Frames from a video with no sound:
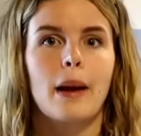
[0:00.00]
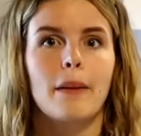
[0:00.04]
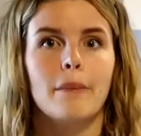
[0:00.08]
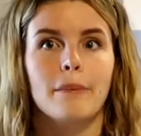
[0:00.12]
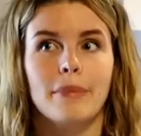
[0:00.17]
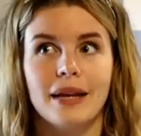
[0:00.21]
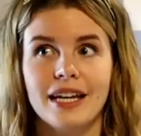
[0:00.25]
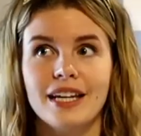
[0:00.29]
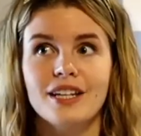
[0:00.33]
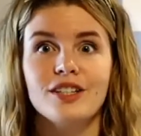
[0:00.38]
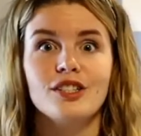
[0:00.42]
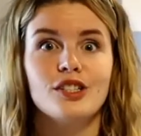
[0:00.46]

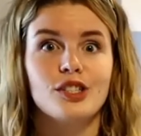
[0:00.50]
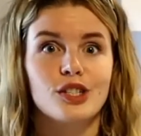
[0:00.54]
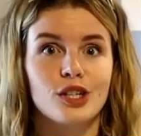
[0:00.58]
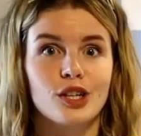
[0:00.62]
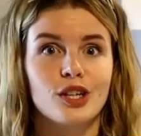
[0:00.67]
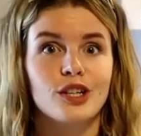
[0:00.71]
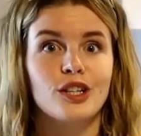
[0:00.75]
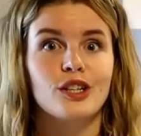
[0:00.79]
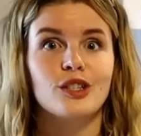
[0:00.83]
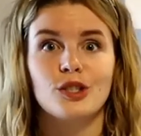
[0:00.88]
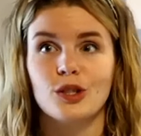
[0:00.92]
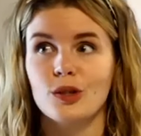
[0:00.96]
be
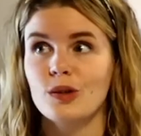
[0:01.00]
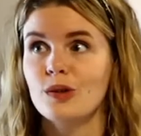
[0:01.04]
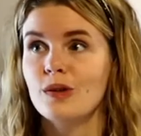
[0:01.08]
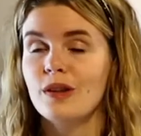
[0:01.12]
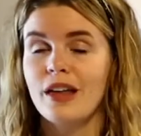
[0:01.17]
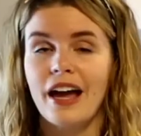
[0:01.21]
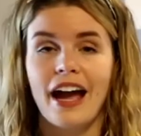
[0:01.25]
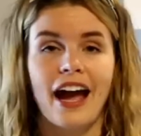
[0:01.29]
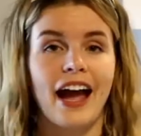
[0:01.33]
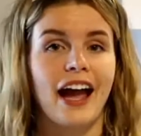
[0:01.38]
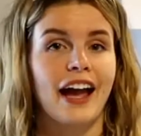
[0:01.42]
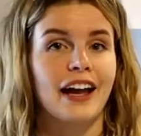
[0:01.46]
sure to do
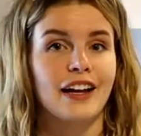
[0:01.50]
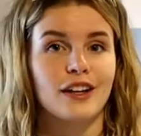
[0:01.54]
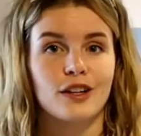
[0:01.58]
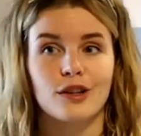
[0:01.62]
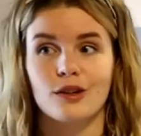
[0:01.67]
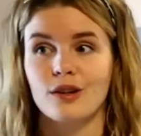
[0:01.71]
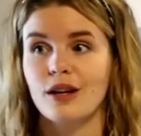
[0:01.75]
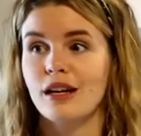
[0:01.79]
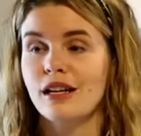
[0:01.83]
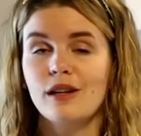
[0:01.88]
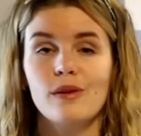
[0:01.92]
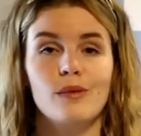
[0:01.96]
that and
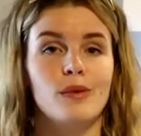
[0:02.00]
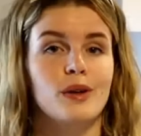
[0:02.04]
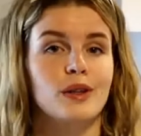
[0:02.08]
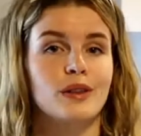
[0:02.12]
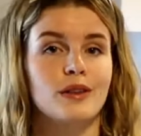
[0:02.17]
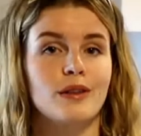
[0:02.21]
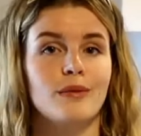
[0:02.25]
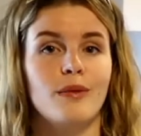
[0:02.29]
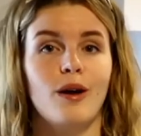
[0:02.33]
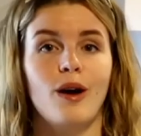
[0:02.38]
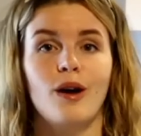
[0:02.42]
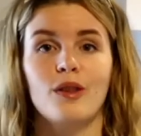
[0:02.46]
create it with
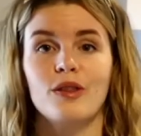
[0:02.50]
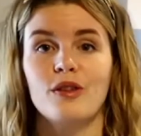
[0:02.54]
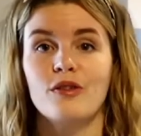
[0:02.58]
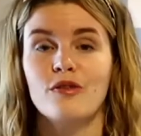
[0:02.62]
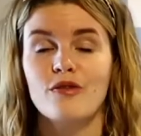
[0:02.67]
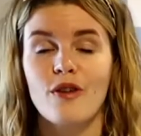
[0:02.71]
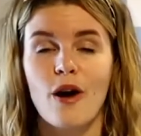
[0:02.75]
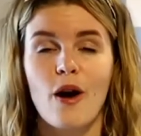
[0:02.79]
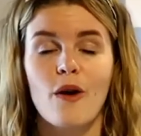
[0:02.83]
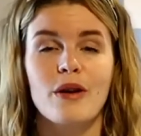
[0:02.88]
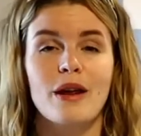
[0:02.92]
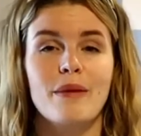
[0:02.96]
them on the
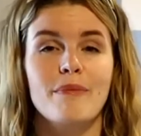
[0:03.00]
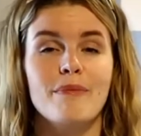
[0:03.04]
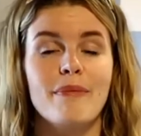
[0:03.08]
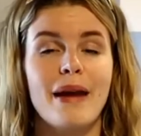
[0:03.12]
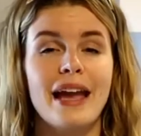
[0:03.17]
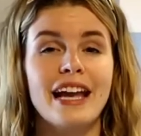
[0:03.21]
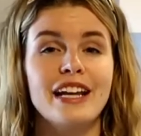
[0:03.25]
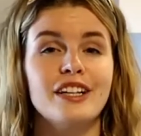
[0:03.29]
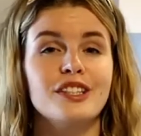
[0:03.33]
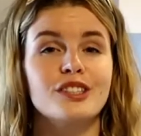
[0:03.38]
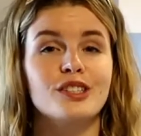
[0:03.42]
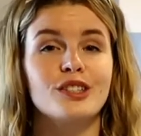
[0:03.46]
phone and
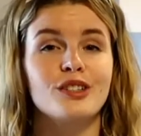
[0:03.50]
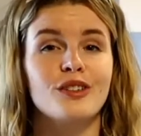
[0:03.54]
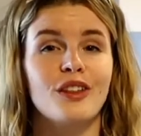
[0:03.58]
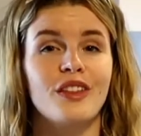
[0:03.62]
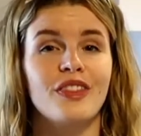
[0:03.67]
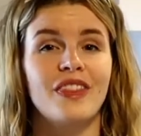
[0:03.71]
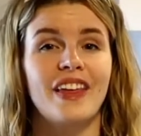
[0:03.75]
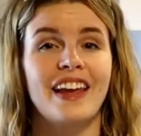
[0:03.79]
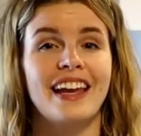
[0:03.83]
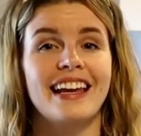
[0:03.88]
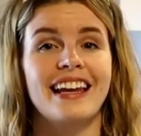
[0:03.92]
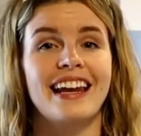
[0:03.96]
make sure that
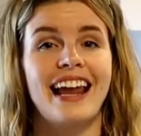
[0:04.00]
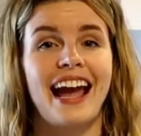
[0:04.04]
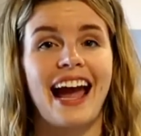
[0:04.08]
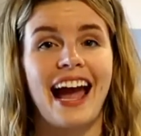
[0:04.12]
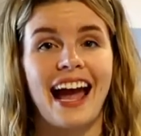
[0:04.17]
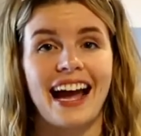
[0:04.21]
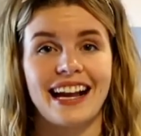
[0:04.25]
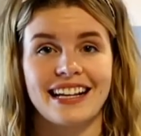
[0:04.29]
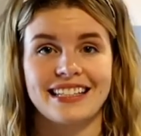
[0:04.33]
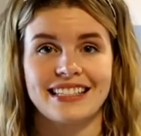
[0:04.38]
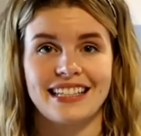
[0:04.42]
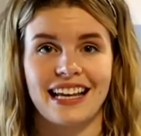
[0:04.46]
they can
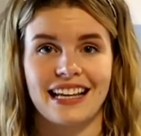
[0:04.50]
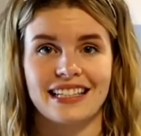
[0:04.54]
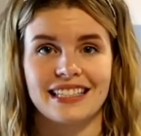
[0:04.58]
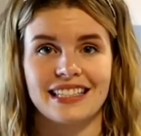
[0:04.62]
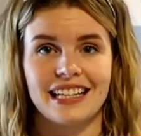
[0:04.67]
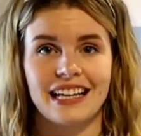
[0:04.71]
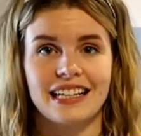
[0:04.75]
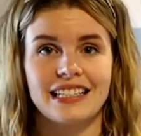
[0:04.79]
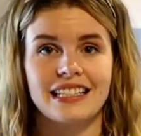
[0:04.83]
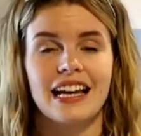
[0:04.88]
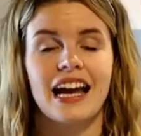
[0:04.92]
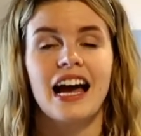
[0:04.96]
access
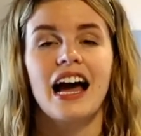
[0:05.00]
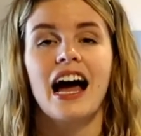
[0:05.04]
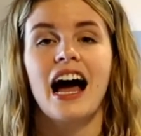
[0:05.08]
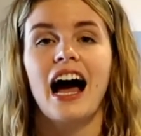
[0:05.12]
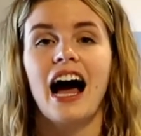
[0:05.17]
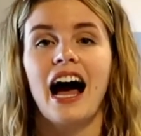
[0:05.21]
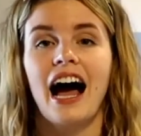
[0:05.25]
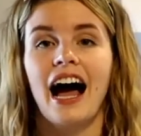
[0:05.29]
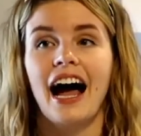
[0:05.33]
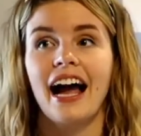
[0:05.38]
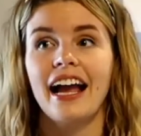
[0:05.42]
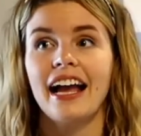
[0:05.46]
it.
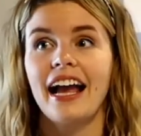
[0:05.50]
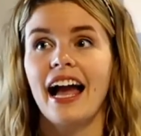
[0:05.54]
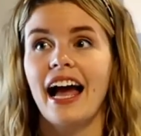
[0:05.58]
I